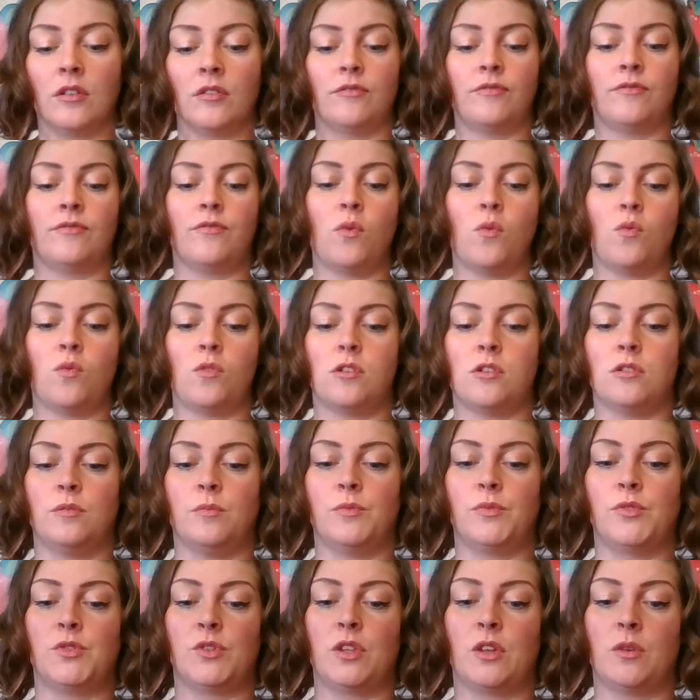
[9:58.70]

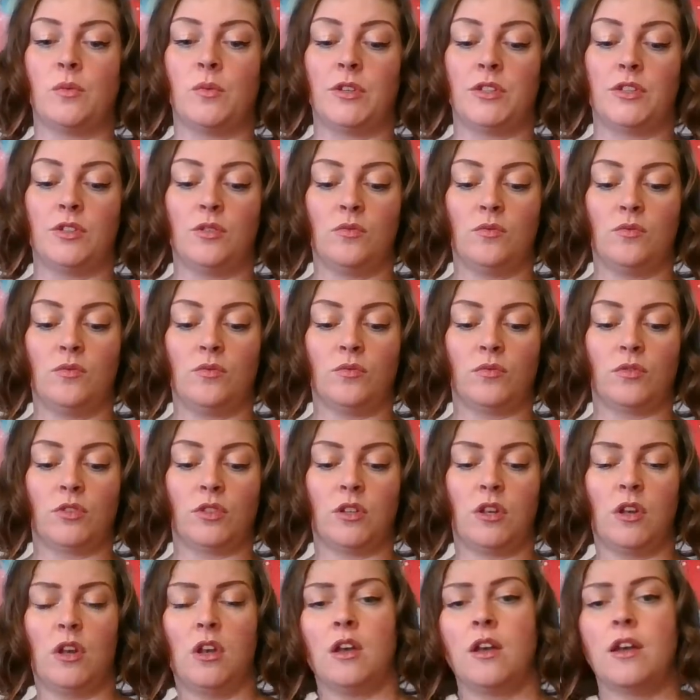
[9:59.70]
form so that we
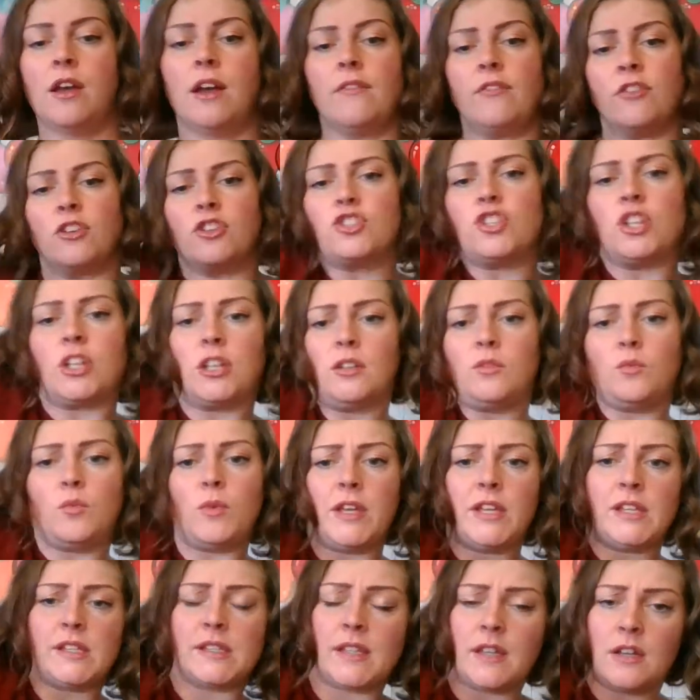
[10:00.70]
don't have our chicken
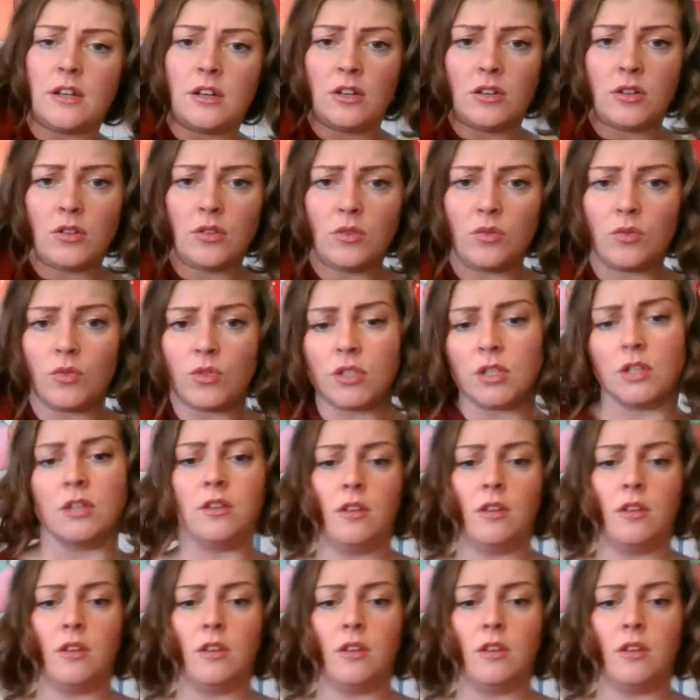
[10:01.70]
wings out